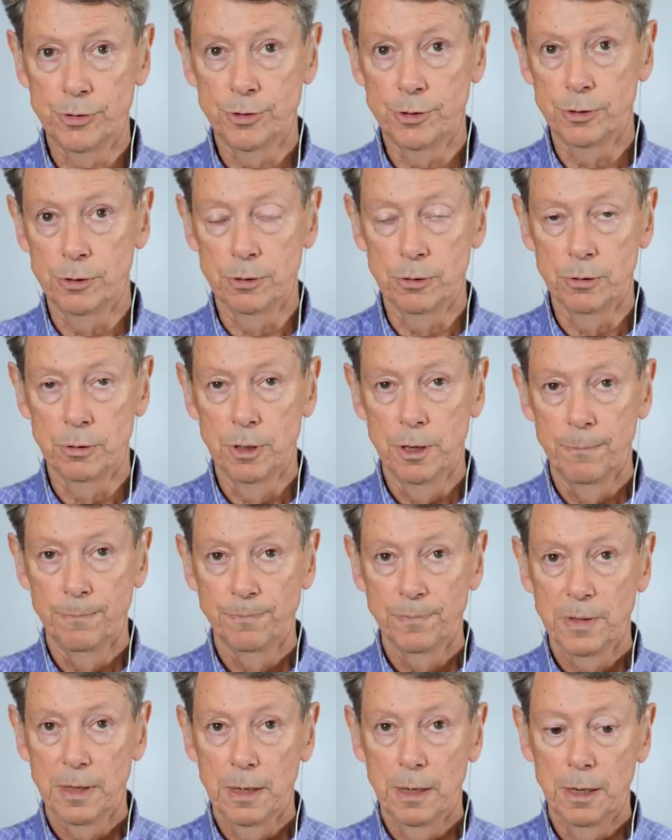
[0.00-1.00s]
to
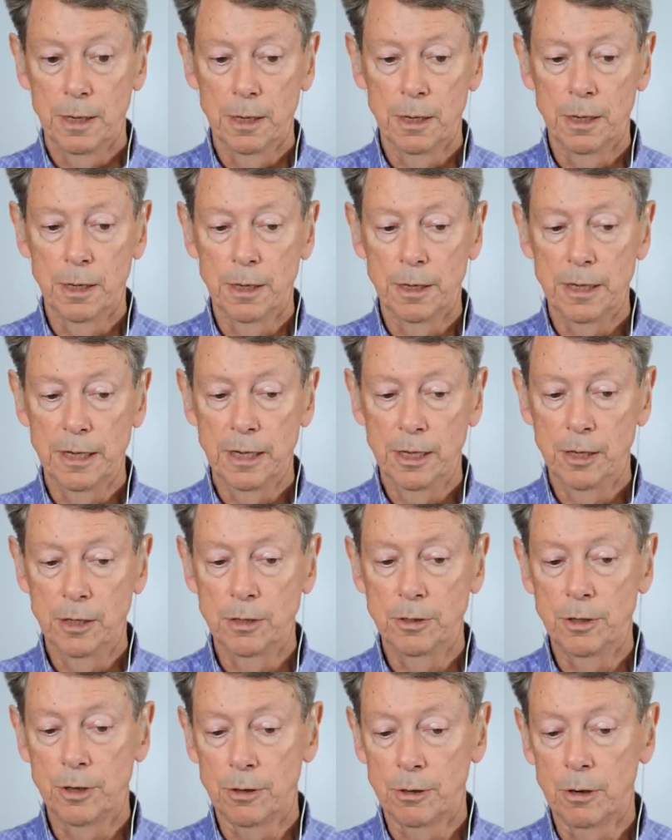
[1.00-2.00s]
uh,
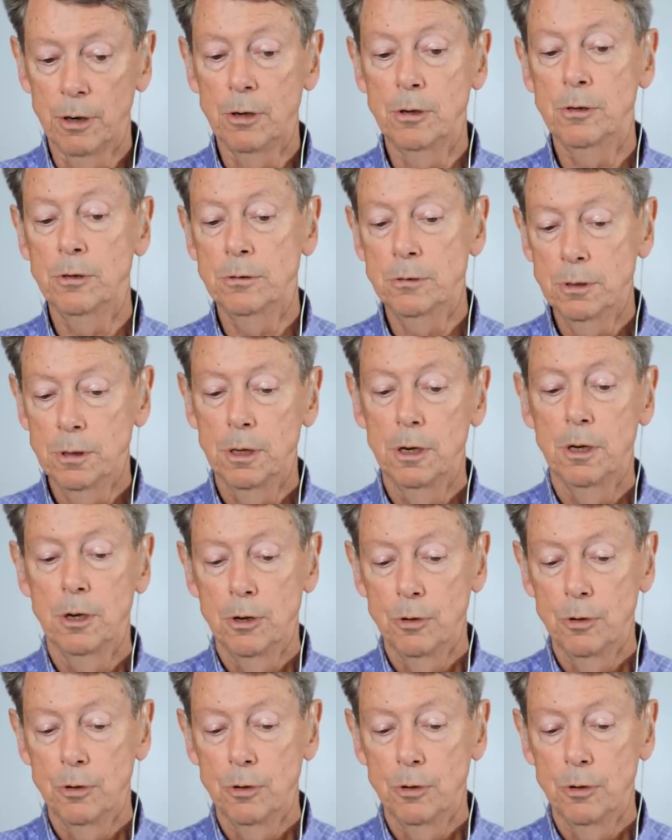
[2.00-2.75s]
in their own